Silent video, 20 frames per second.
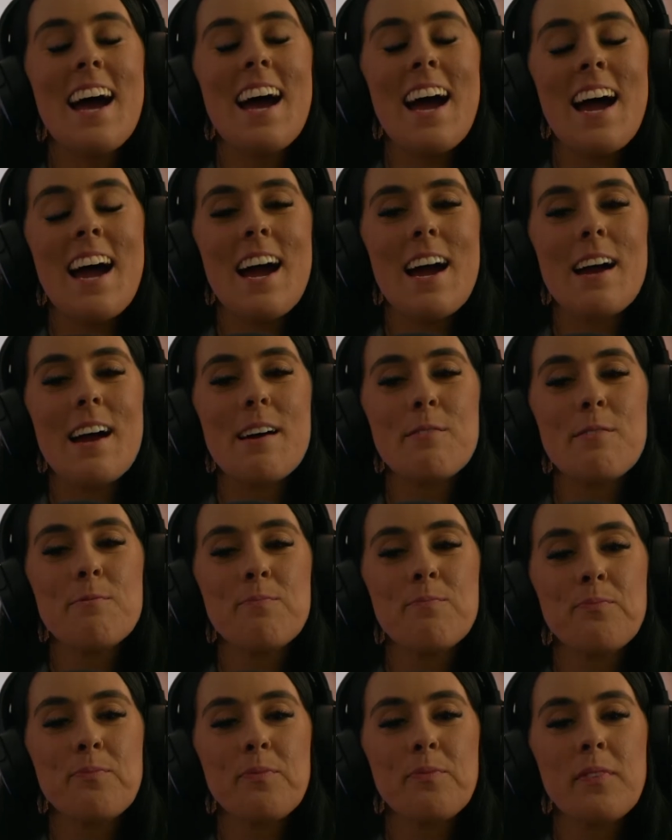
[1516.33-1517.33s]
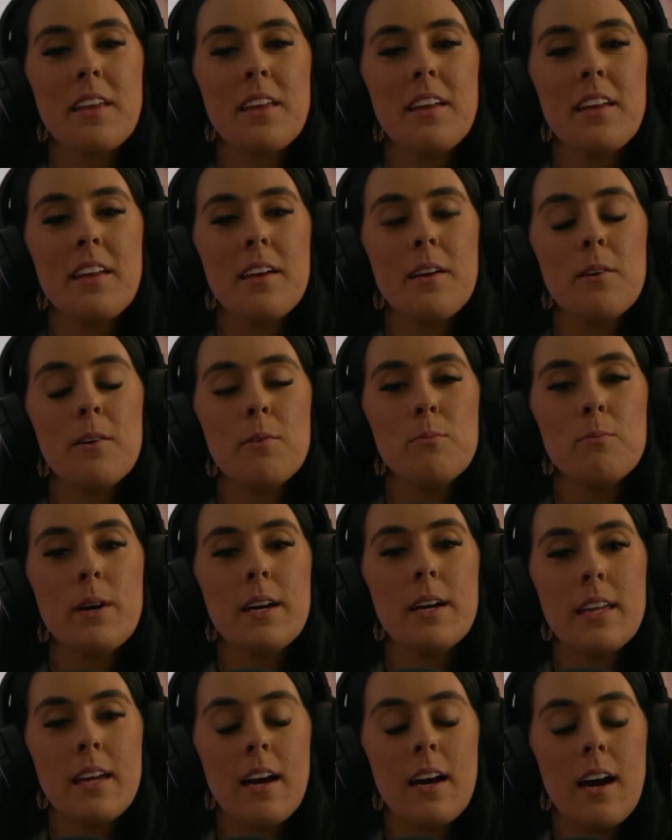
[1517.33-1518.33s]

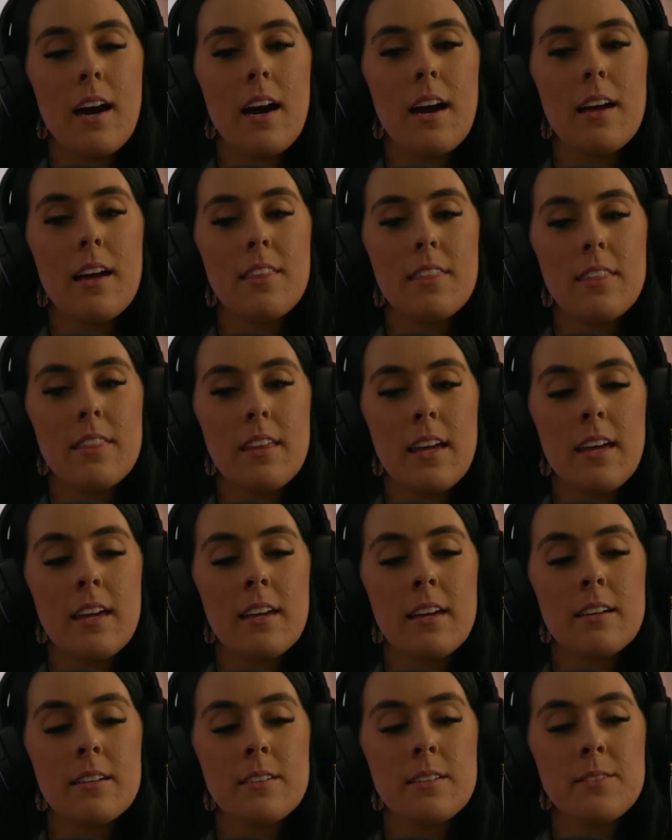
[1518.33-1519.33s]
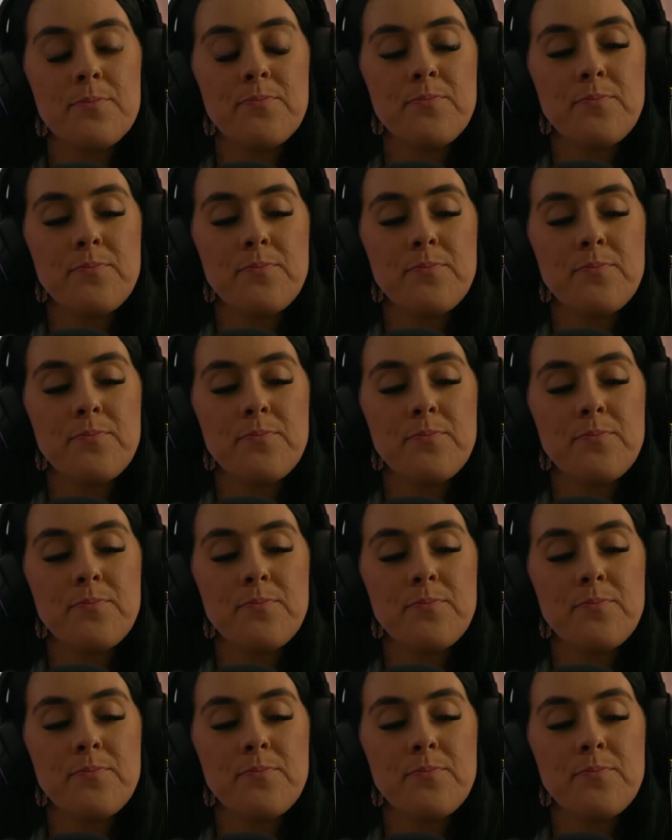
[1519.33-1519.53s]
But yeah, I think